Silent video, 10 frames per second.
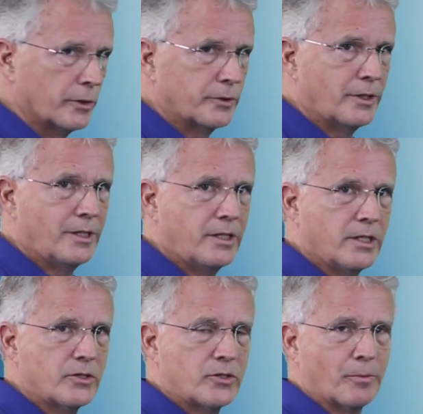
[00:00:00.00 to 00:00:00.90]
will
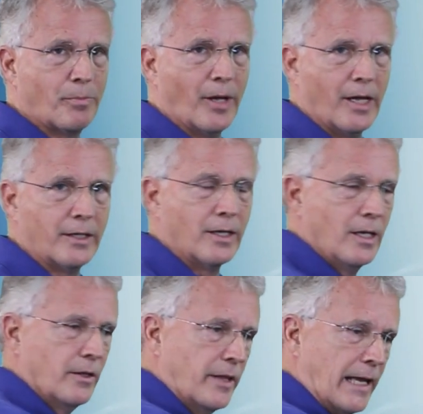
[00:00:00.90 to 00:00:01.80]
dissipate
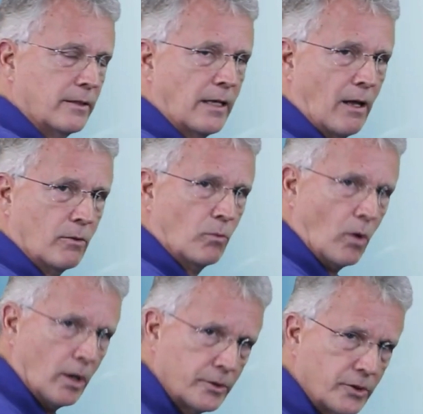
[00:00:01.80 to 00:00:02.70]
that
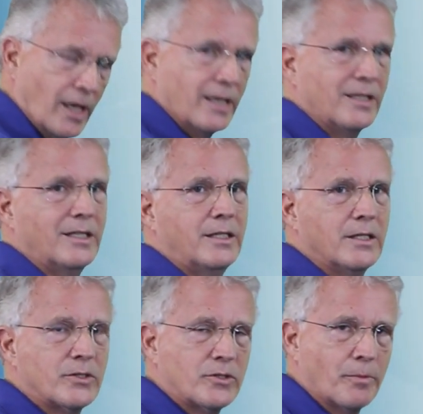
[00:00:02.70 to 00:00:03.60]
downwash and
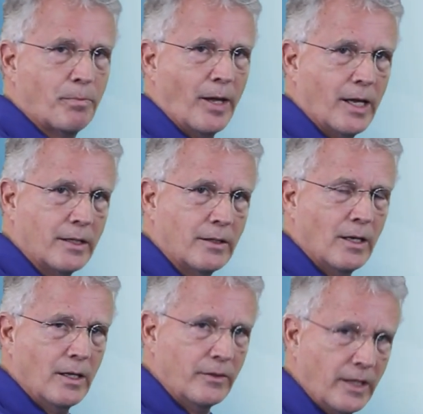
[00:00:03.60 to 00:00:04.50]
dissipate
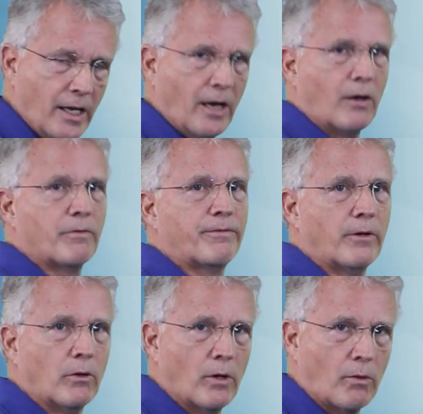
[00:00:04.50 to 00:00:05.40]
the
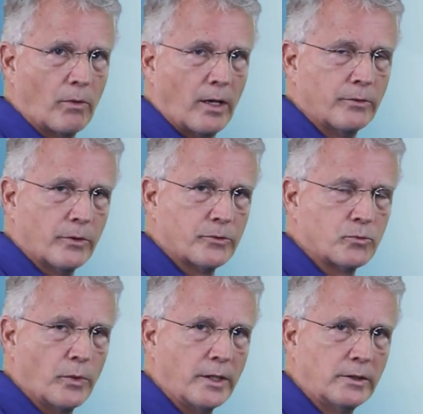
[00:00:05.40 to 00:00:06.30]
airflow around
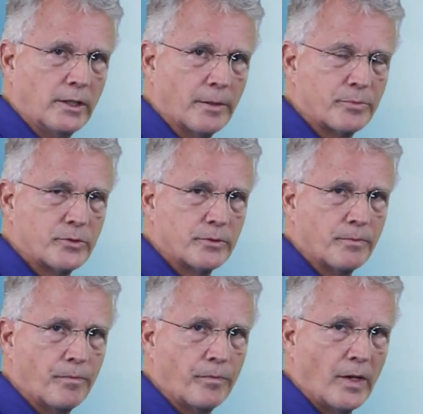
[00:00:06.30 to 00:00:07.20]
those
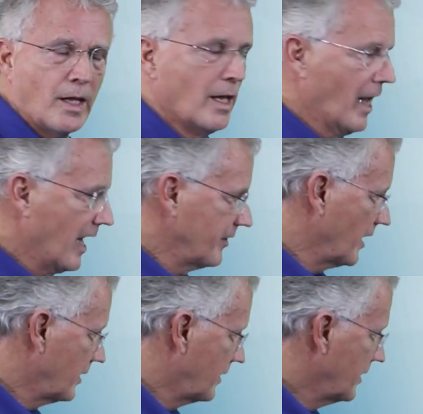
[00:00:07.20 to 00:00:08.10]
wingtips.
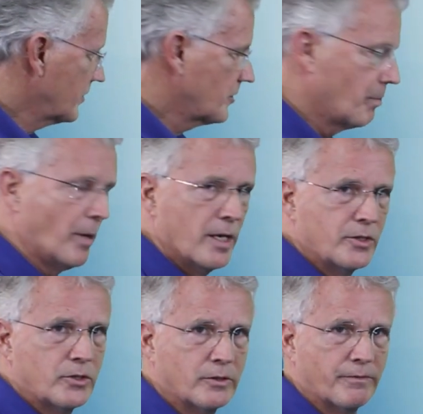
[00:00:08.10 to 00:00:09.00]
And the
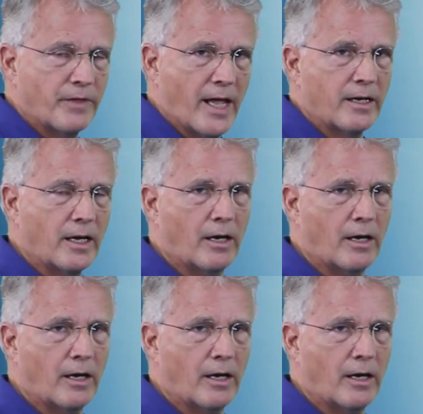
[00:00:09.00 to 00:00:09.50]
dissipation of that